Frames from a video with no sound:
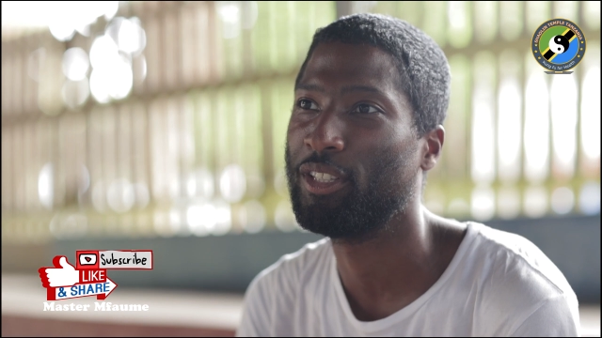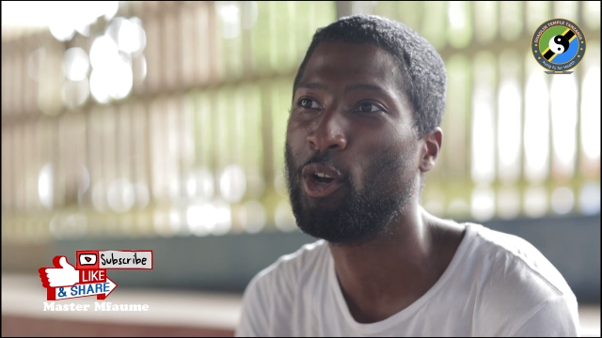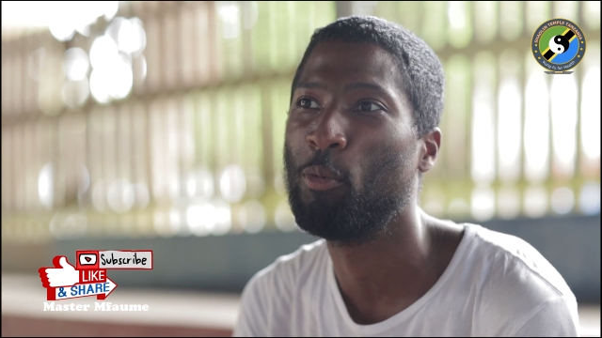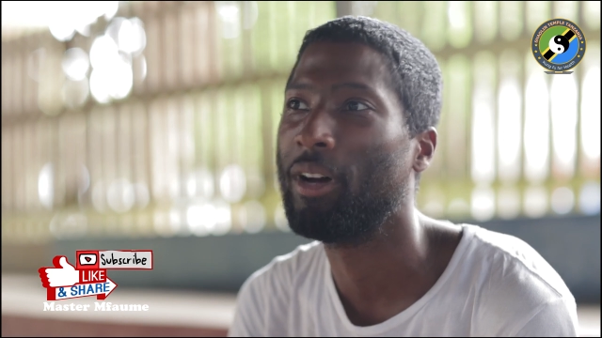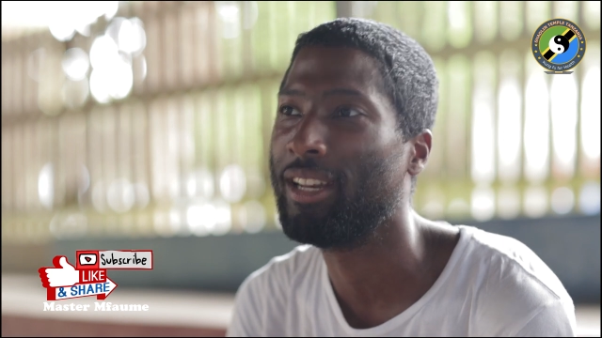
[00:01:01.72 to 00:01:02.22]

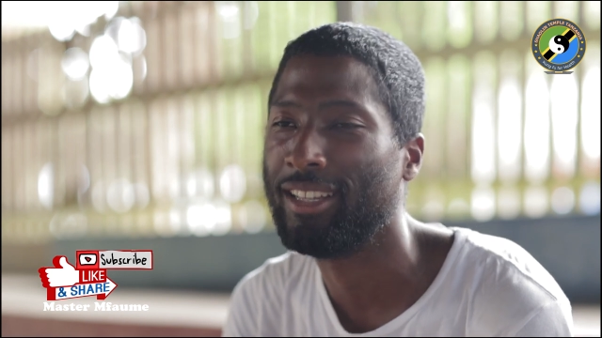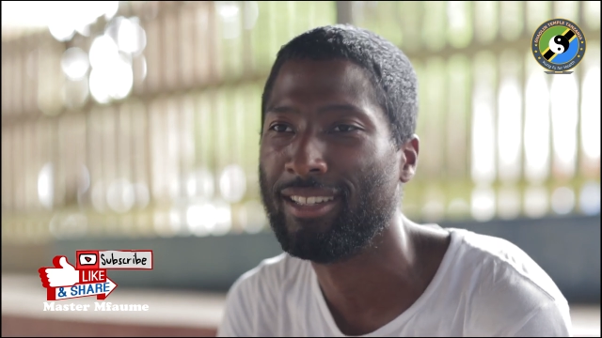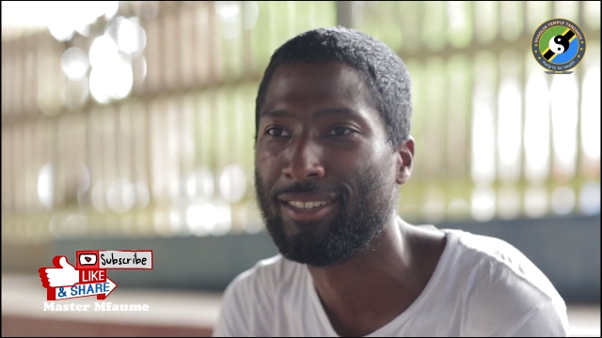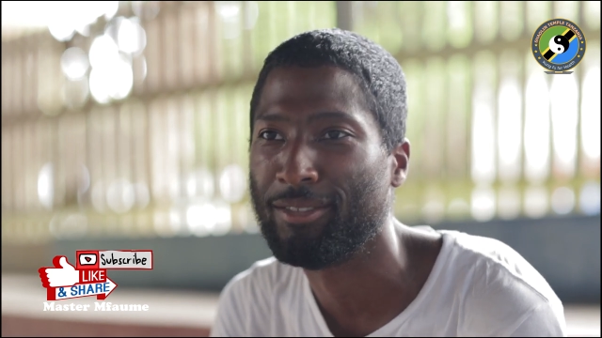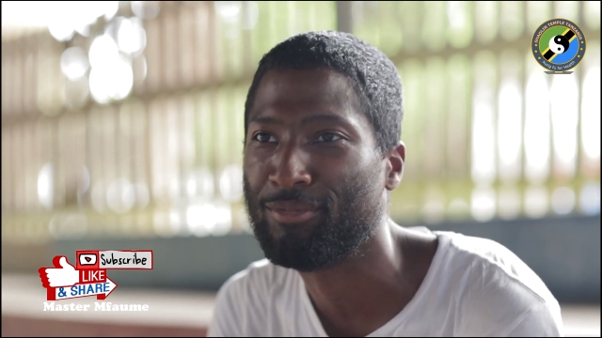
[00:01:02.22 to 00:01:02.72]
no
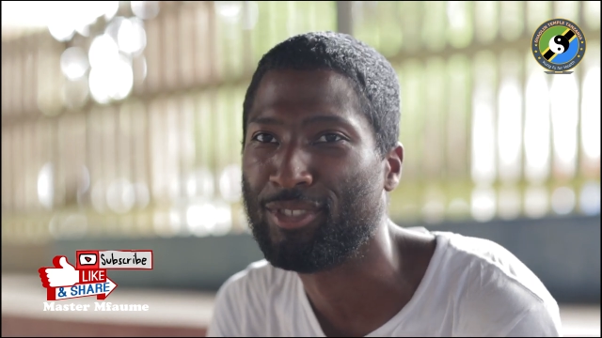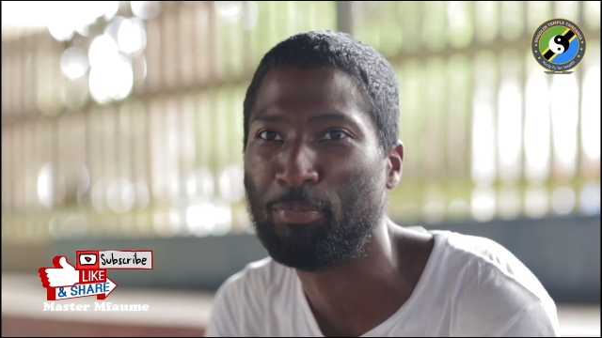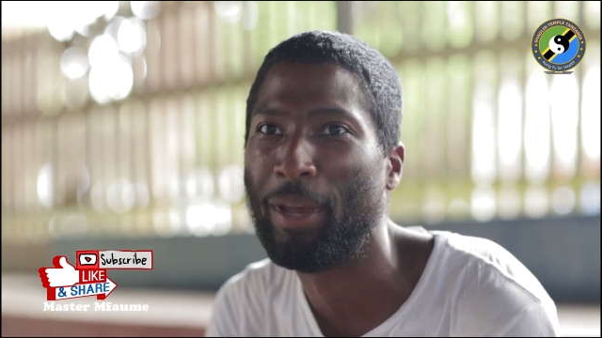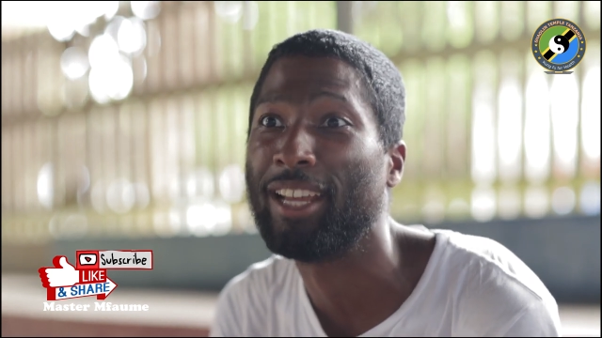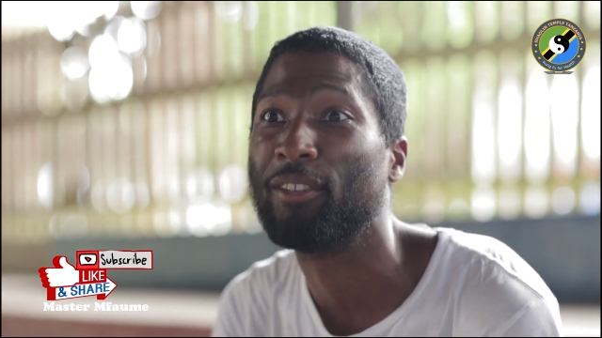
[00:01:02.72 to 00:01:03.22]
money or
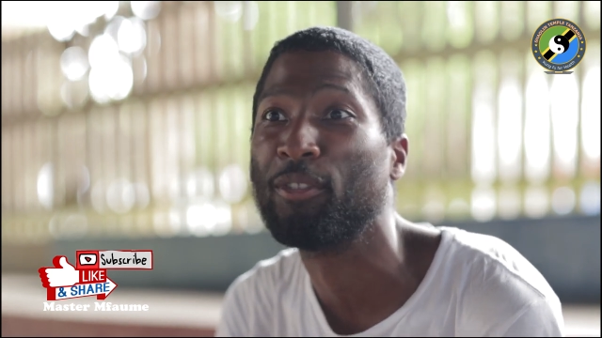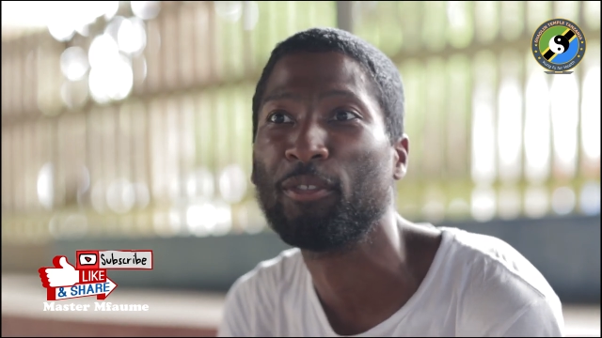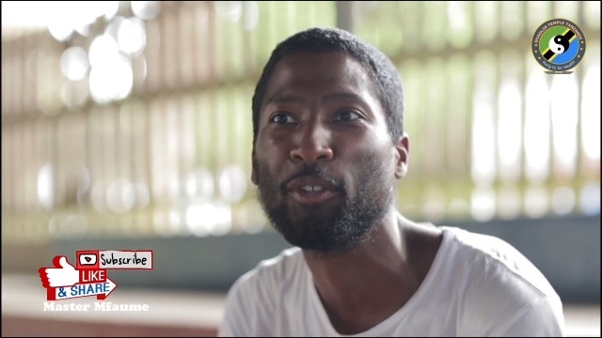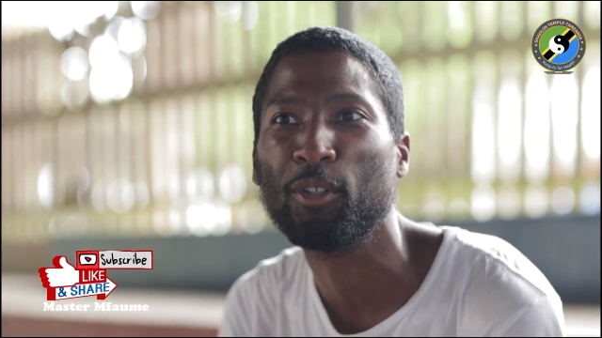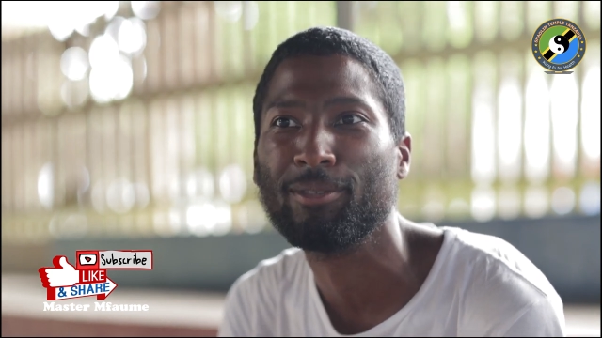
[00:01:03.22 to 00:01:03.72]
just begging for
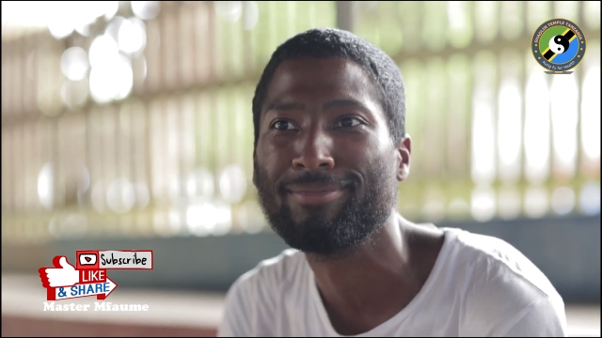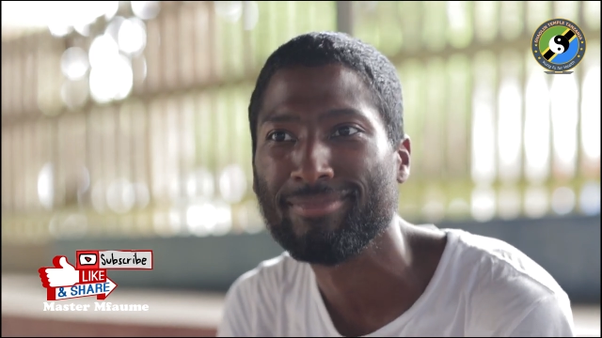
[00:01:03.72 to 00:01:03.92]
food.